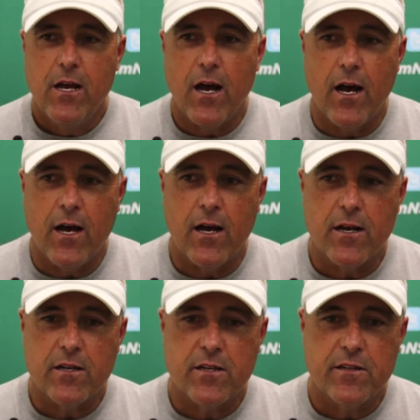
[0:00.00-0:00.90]

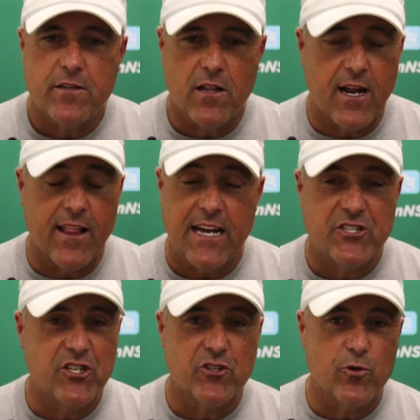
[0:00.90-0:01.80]
Uh, a lot of
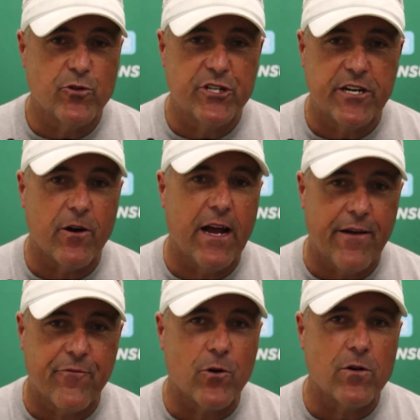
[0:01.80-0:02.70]
that's just through sheer
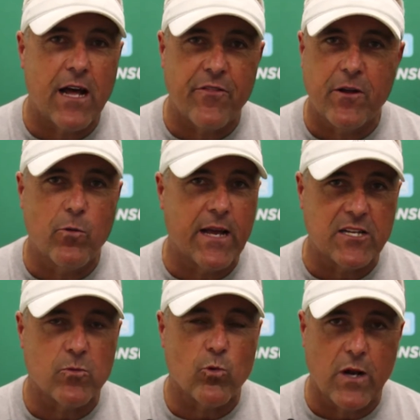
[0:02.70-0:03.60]
effort. I think we
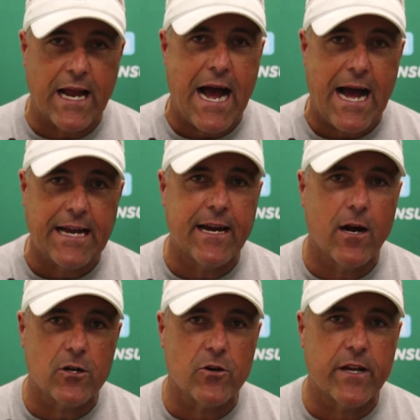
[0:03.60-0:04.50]
got some really high
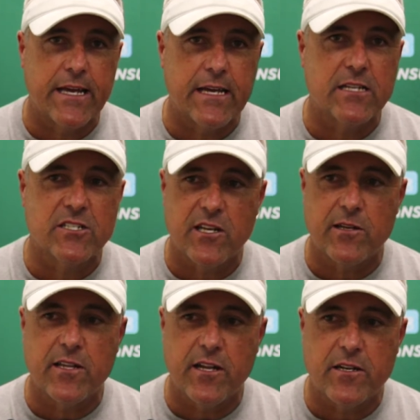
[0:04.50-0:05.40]
character kids
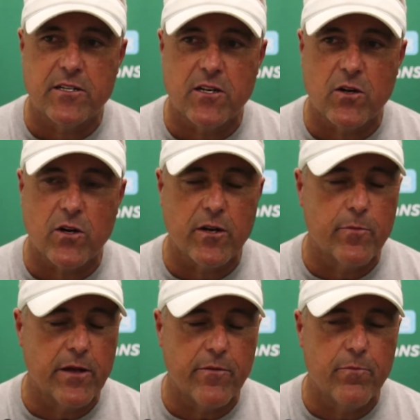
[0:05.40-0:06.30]
that, that are
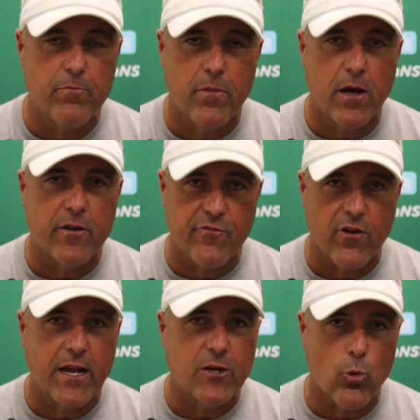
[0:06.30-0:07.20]
going to be
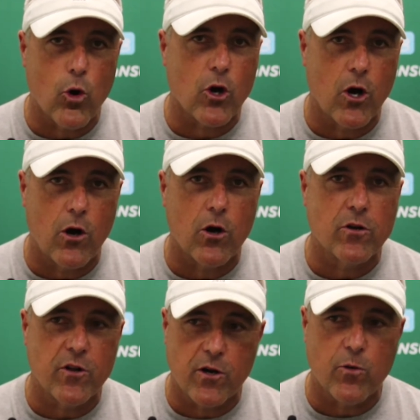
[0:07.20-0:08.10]
unafraid to work
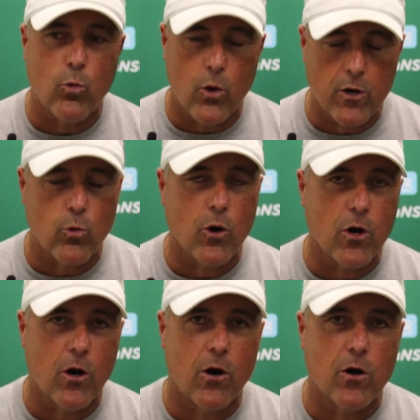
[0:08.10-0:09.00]
hard. They're going to want to
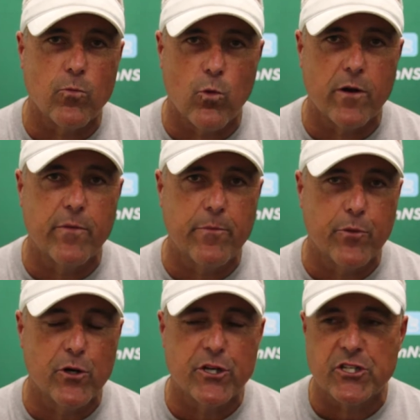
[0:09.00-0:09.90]
work hard, want to be
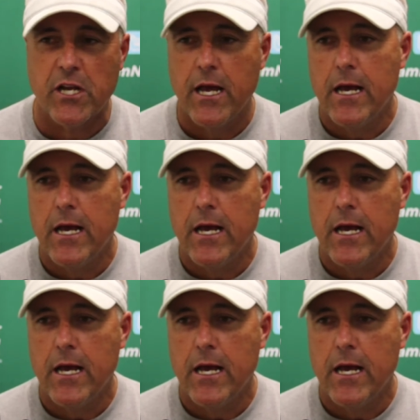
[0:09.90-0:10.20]
pushed.